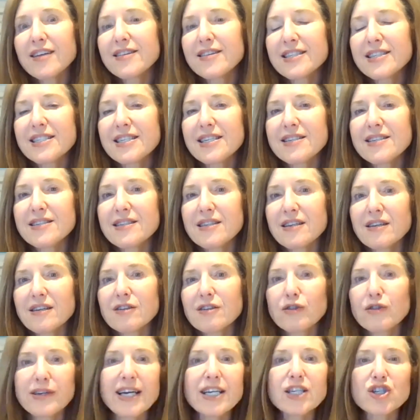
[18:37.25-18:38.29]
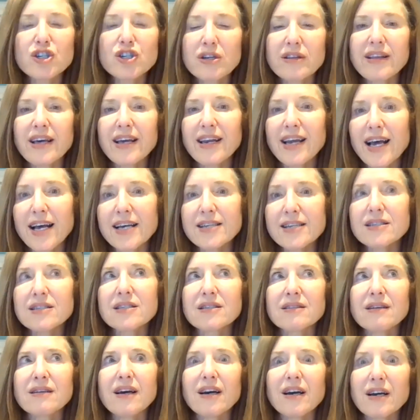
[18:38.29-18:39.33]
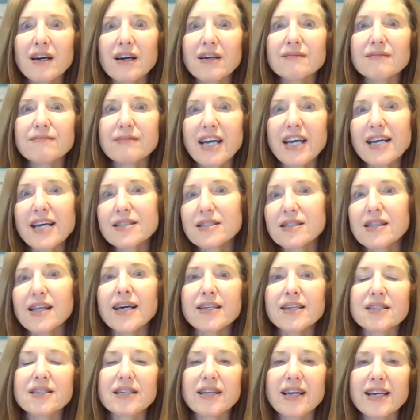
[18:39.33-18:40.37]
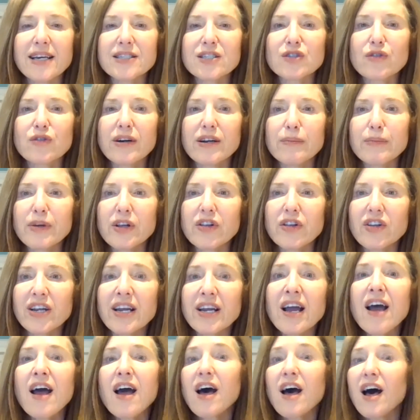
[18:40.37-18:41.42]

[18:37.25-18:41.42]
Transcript: this is the credential that has legs. It has credibility.